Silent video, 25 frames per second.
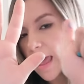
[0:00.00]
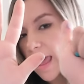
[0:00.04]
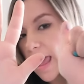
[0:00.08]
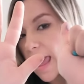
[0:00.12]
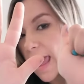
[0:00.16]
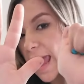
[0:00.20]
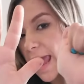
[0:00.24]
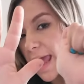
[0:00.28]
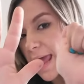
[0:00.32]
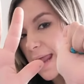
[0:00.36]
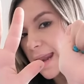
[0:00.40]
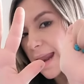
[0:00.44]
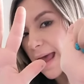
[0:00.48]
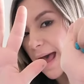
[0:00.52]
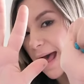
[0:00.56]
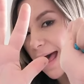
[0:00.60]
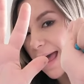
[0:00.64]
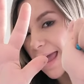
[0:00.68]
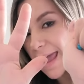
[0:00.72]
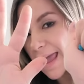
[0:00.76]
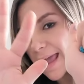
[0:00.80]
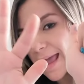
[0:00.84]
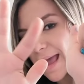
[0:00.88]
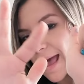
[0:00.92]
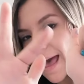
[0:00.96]
and
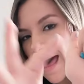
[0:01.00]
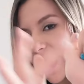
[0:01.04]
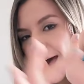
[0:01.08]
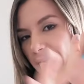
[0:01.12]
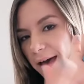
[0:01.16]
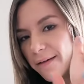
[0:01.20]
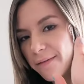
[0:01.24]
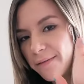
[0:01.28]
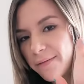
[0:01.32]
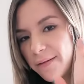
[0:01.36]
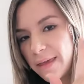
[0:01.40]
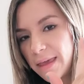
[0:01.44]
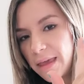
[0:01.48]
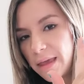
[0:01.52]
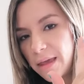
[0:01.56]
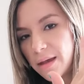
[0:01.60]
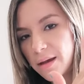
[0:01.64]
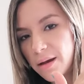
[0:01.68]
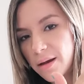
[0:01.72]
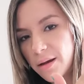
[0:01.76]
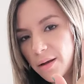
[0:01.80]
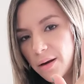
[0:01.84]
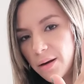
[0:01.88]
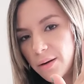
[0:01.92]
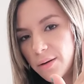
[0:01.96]
I have
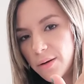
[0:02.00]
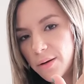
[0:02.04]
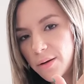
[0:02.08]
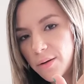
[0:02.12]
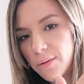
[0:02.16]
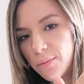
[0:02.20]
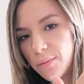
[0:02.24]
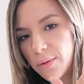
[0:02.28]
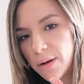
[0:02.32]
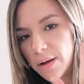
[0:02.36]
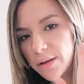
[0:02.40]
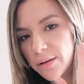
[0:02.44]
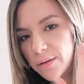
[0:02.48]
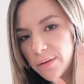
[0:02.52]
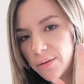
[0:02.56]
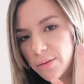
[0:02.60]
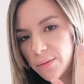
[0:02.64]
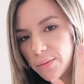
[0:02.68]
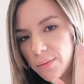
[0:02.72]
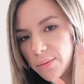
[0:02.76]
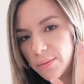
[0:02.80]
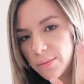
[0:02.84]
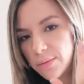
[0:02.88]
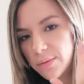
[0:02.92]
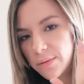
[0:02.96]
here, look, 1,
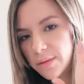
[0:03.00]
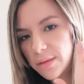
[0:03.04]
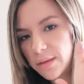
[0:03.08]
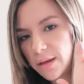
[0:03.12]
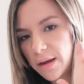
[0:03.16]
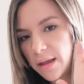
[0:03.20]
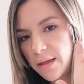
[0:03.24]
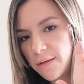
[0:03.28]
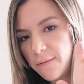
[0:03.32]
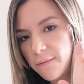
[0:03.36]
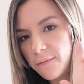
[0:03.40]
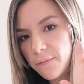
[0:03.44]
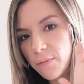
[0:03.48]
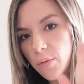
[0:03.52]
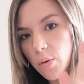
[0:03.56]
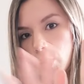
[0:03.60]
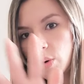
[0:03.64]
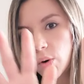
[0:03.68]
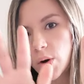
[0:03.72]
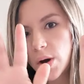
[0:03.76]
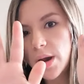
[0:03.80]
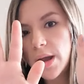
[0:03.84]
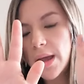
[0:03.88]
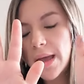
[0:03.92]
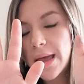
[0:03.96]
2, 3,
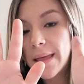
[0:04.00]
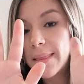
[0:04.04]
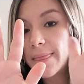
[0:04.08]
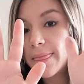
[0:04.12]
4,